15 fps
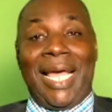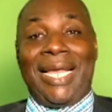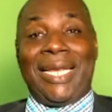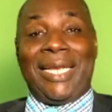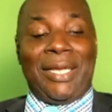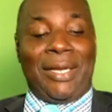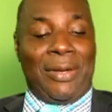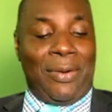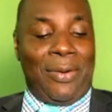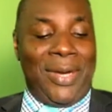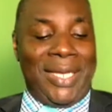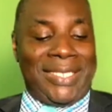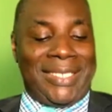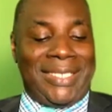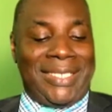And the
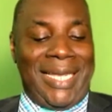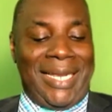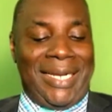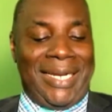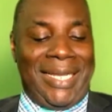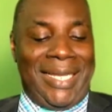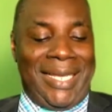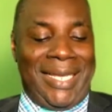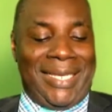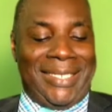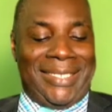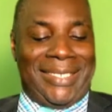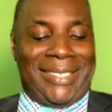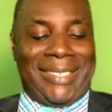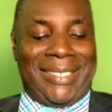question
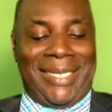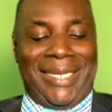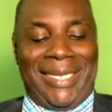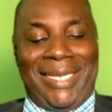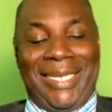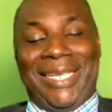is,